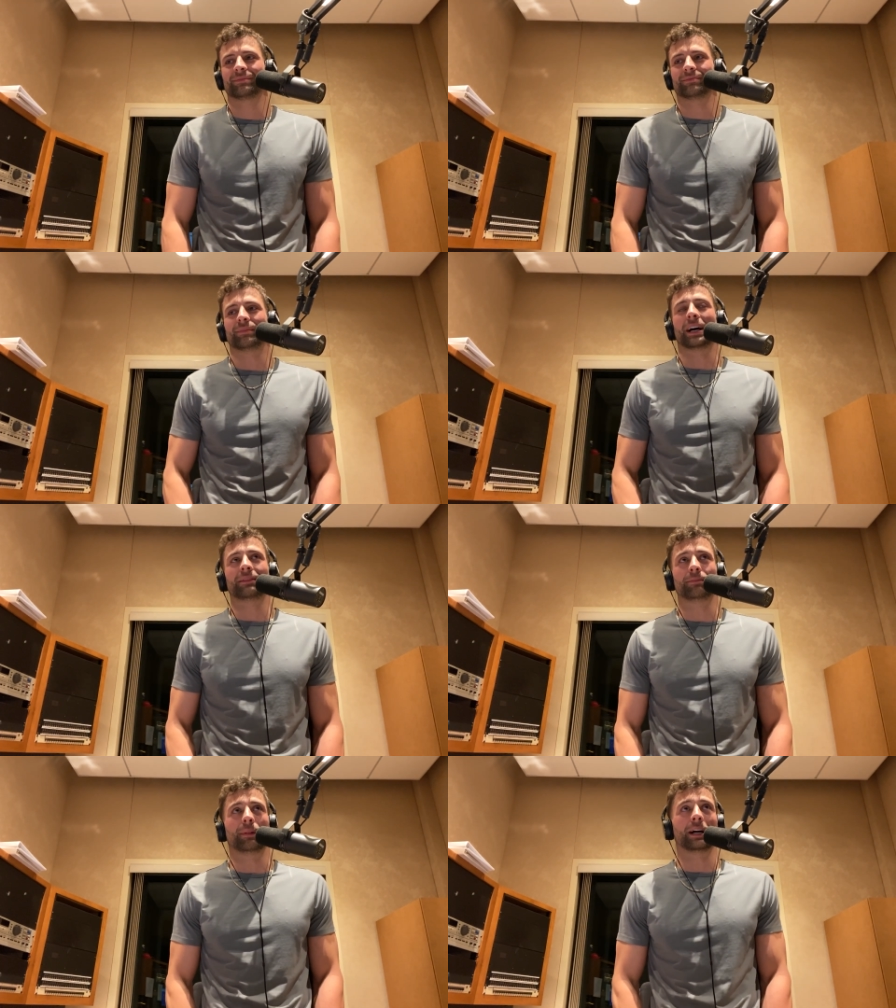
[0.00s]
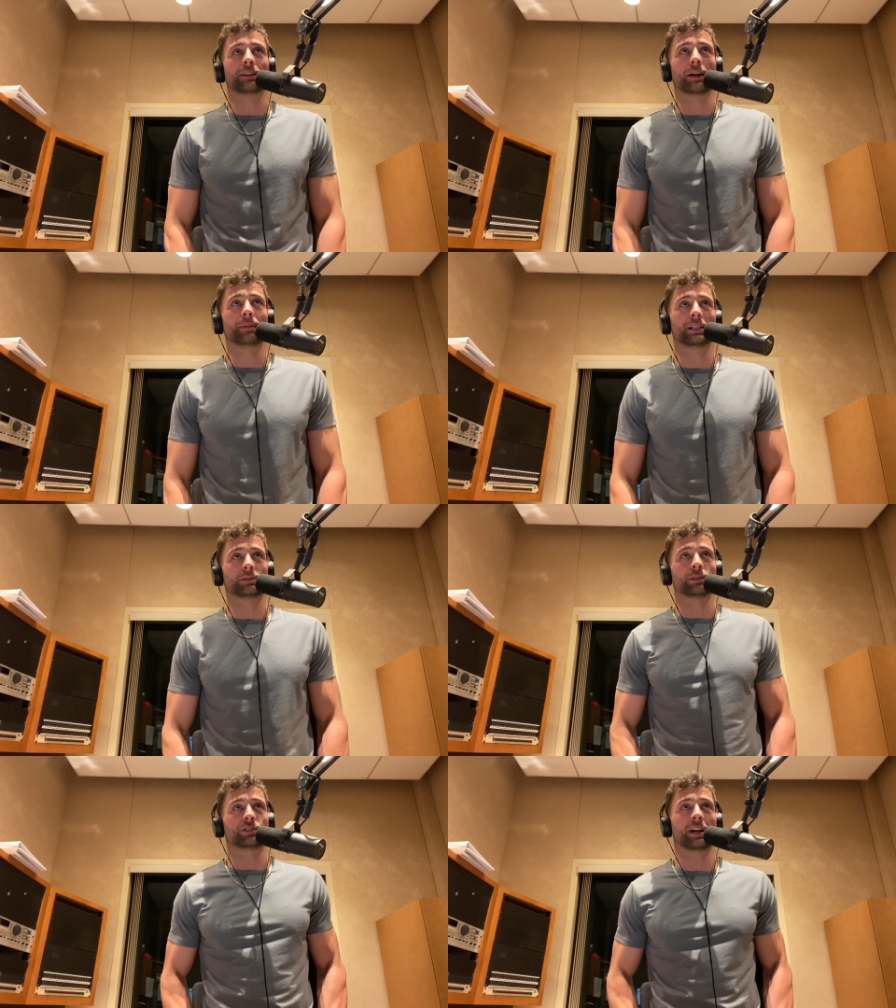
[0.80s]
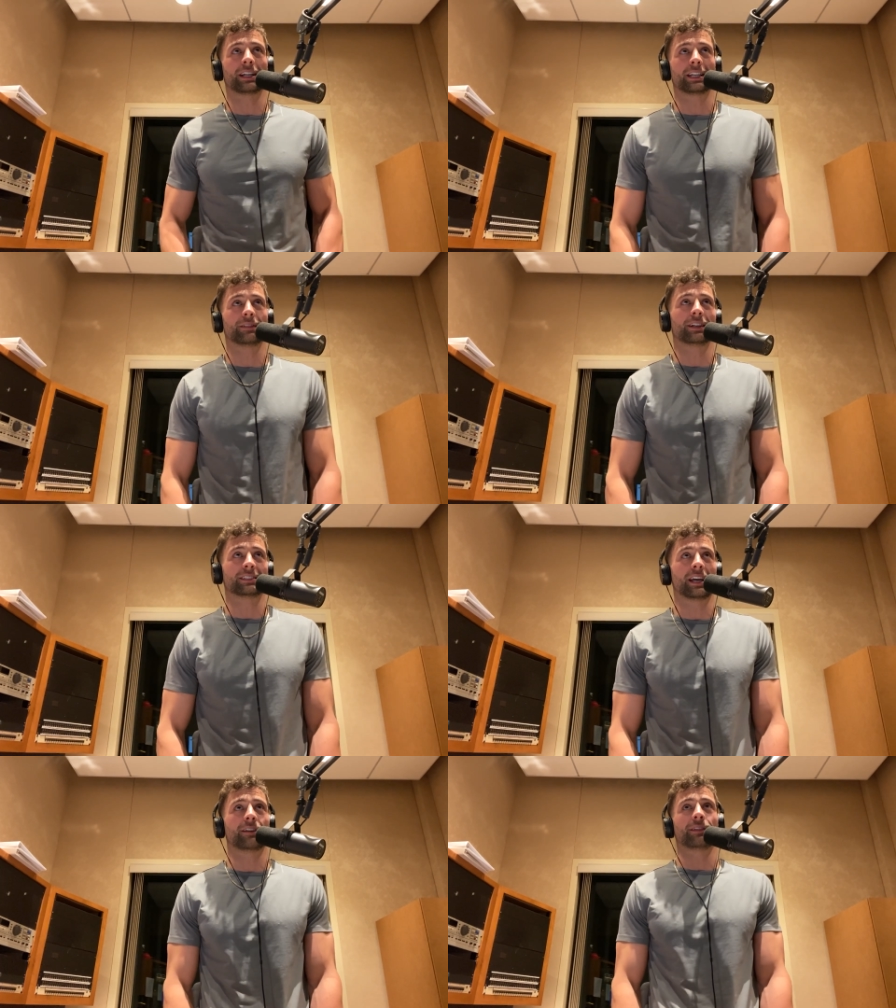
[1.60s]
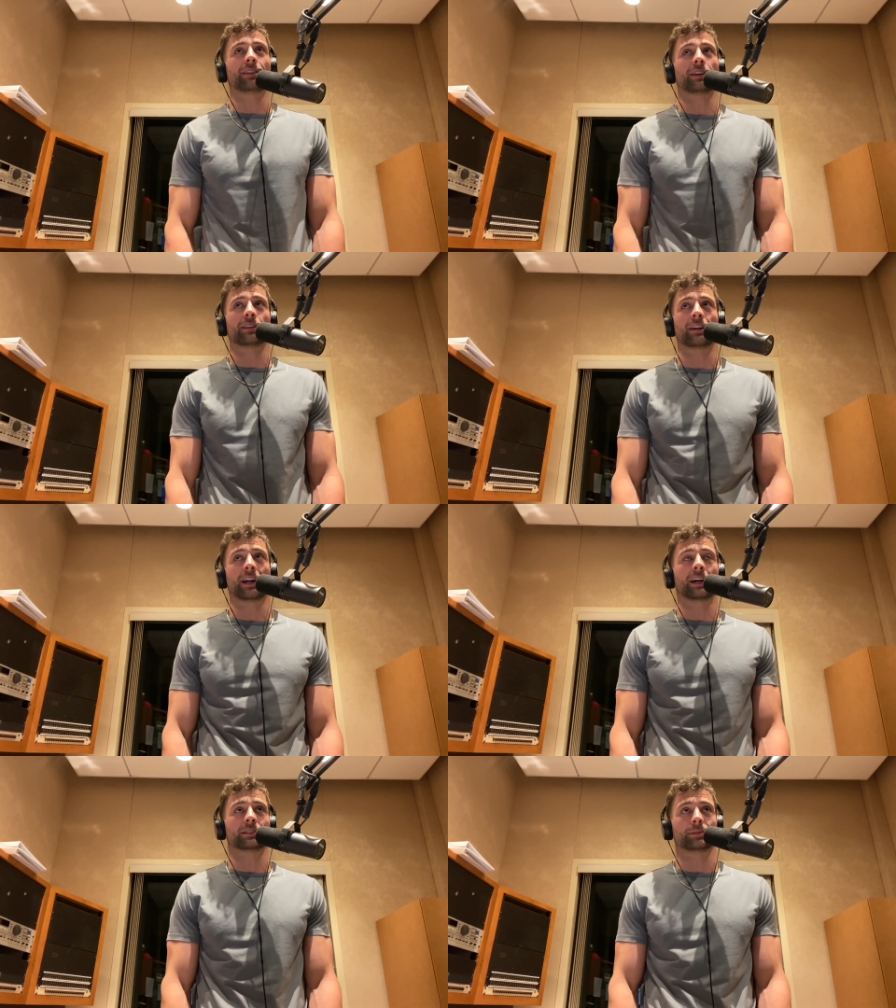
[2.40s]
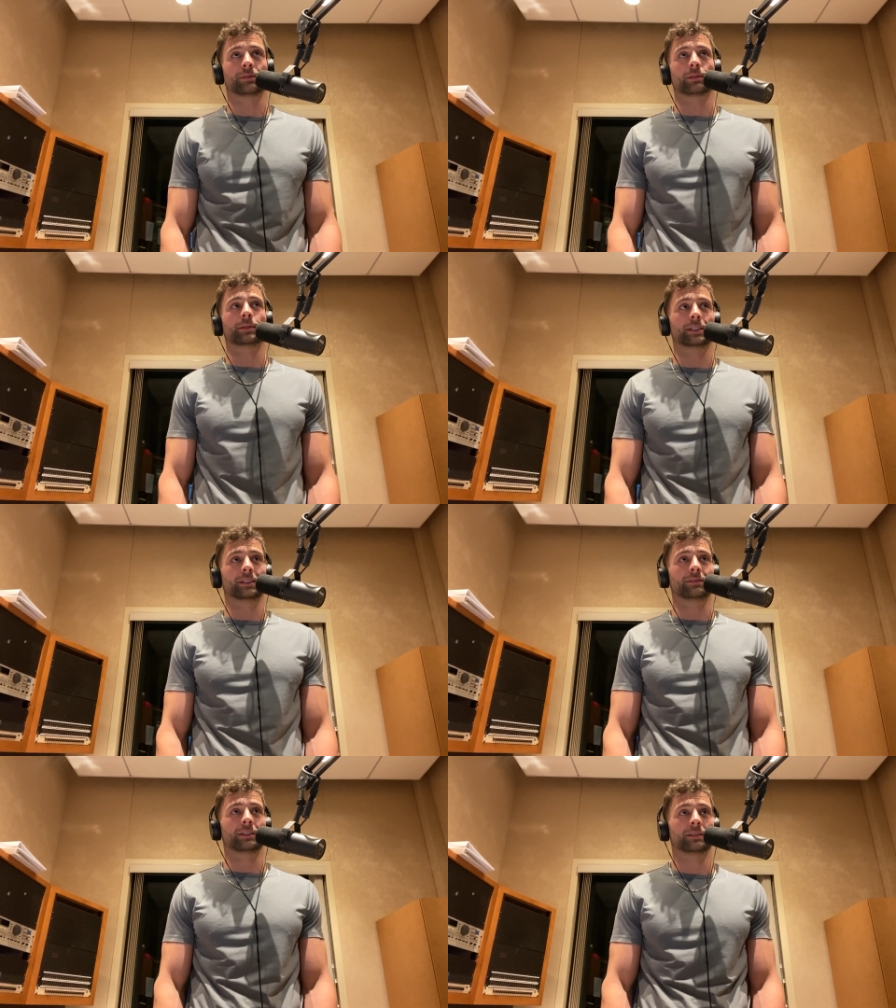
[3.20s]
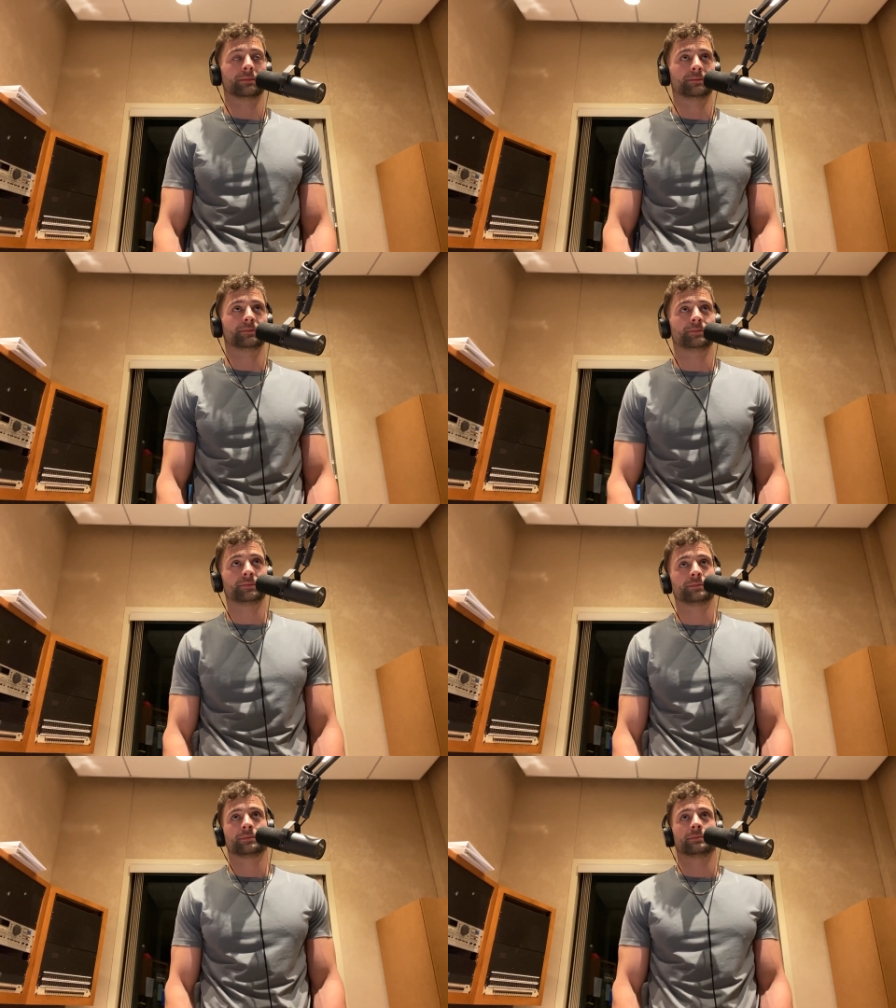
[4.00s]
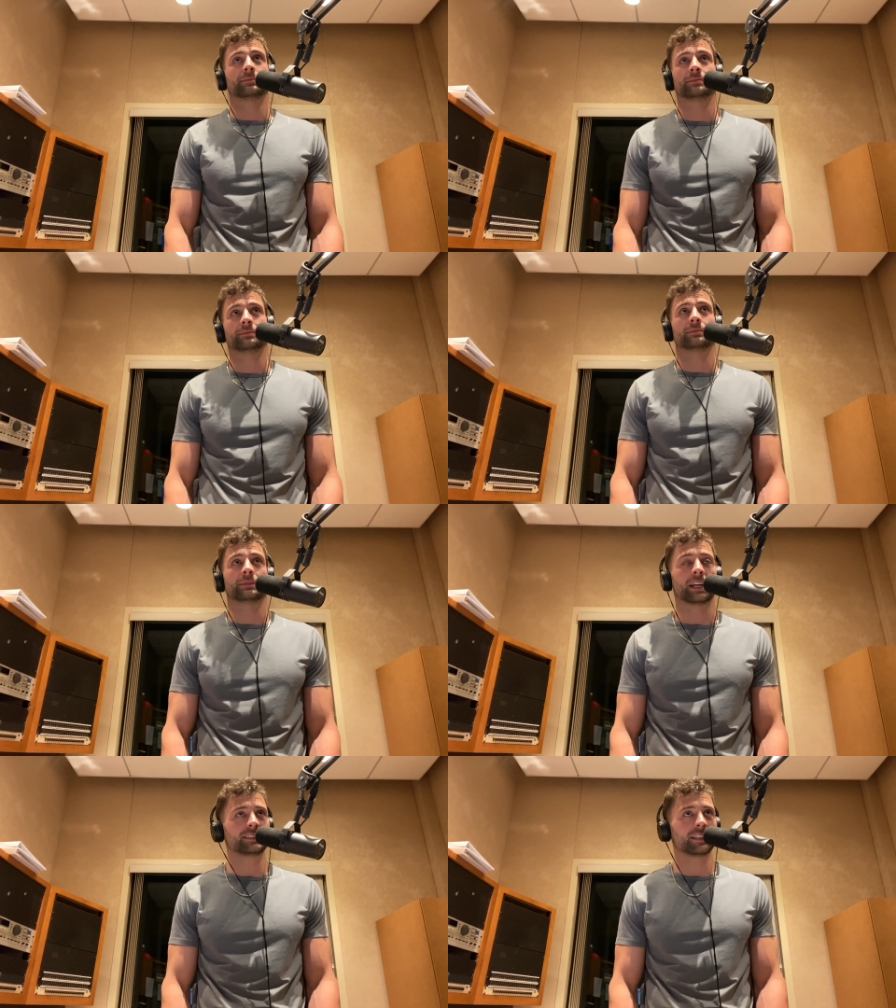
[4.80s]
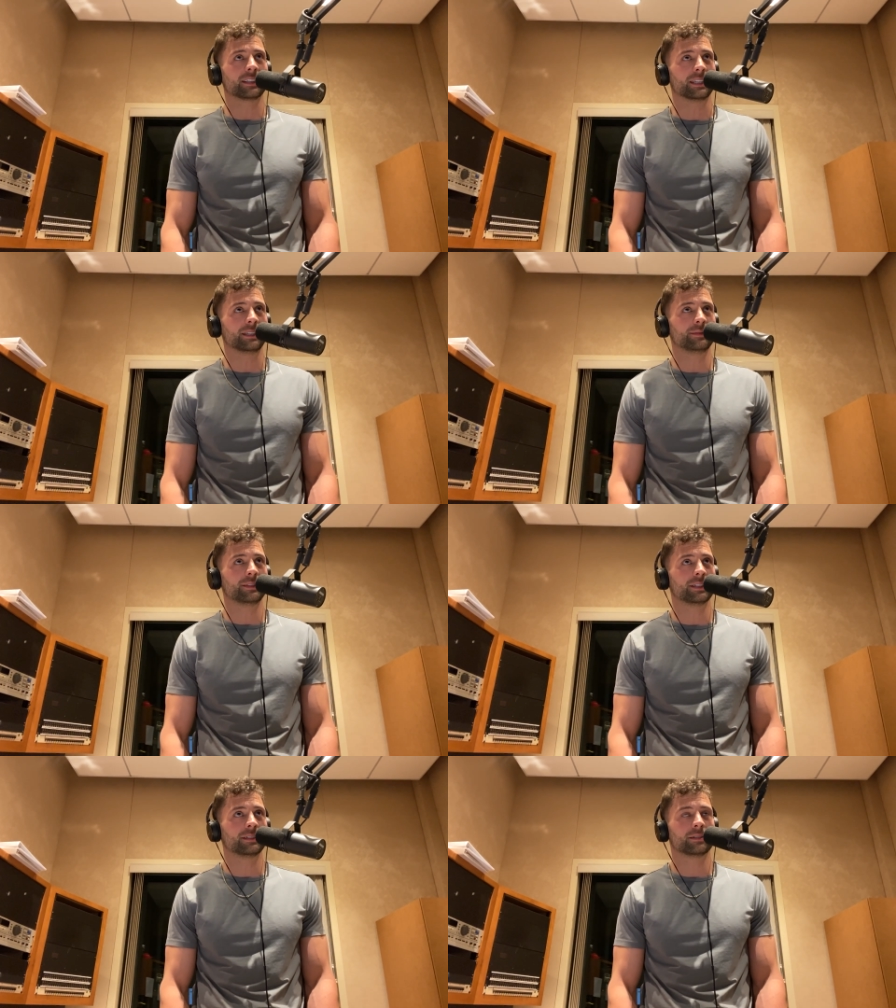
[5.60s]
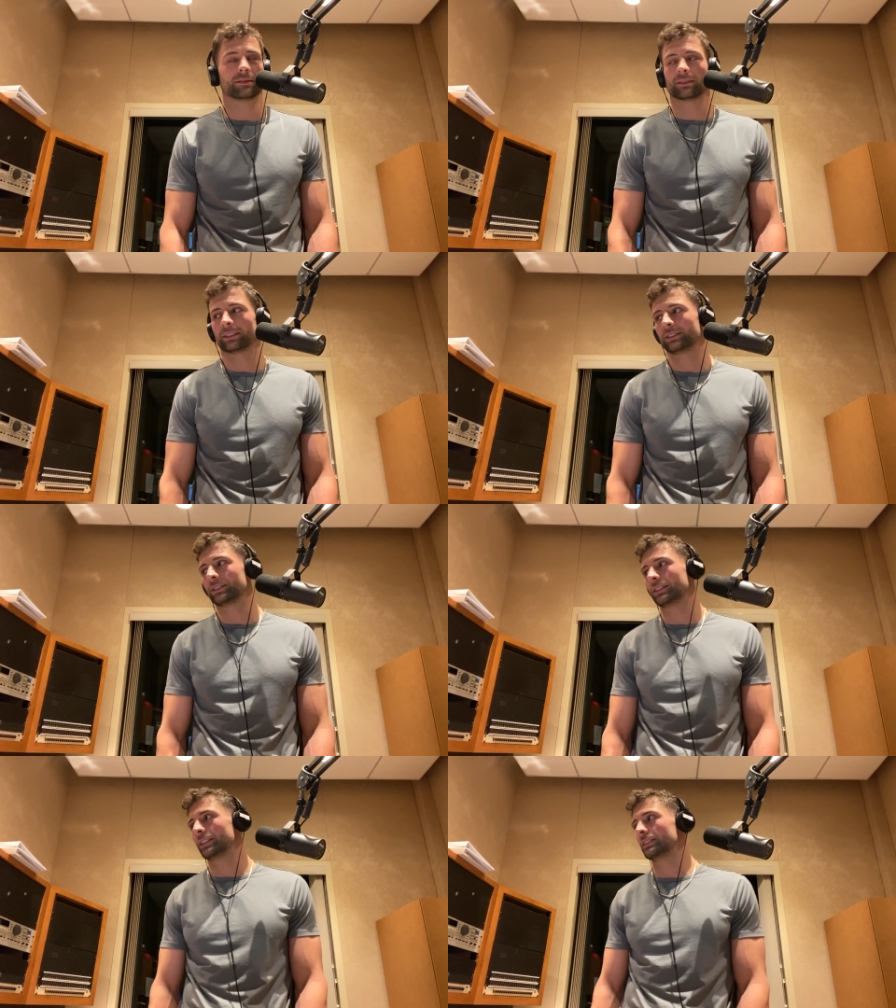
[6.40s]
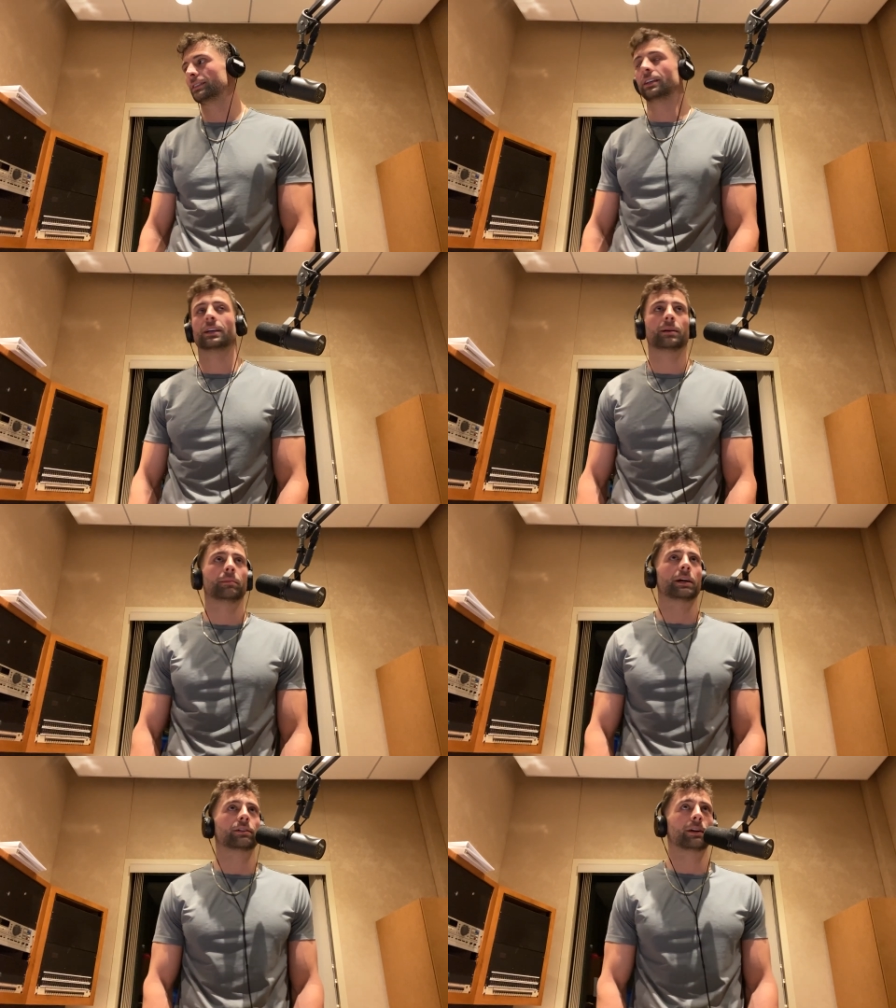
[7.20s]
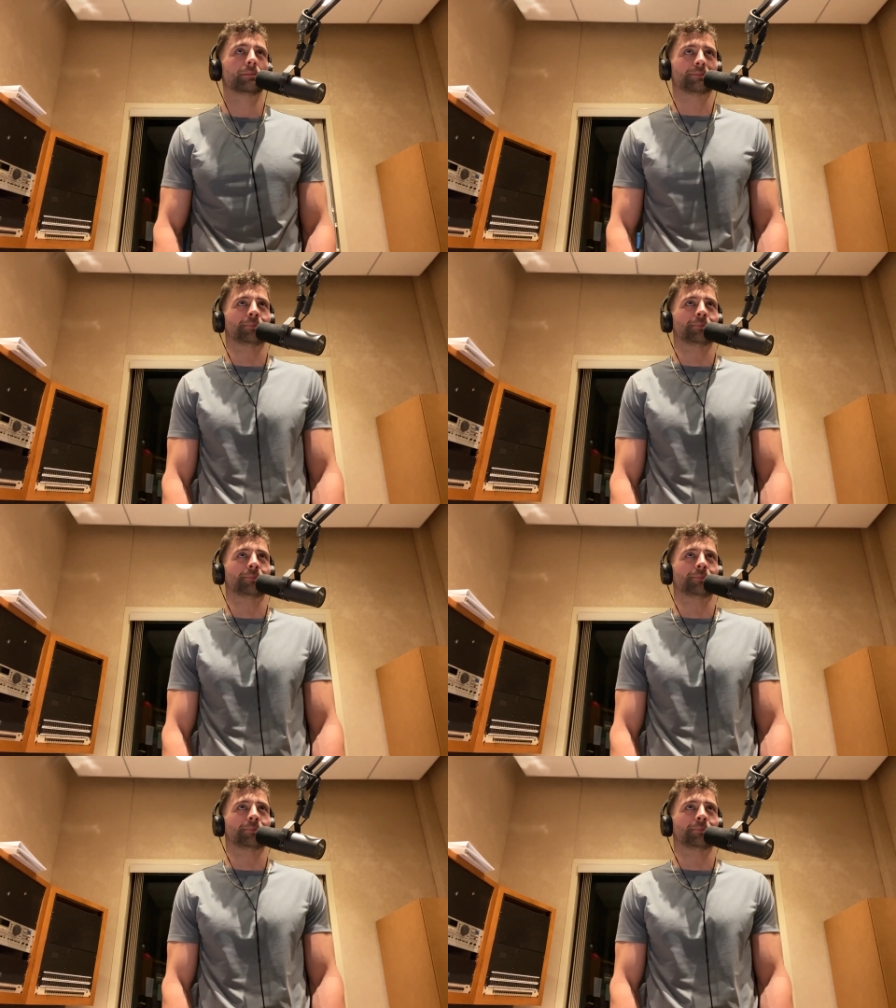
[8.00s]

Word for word: my my grandparents would try to give us everything in their house before we left. Did I say left? Holy shit. My grand